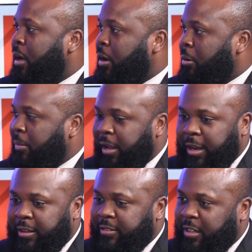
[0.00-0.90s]

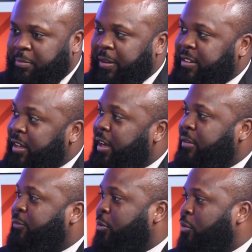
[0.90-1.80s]
And it's been
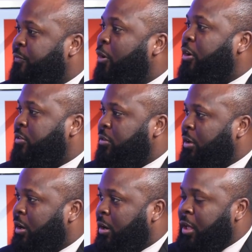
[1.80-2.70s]
done for far too
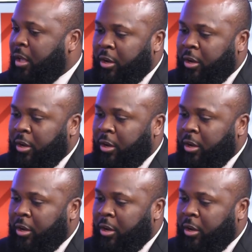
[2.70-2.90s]
long.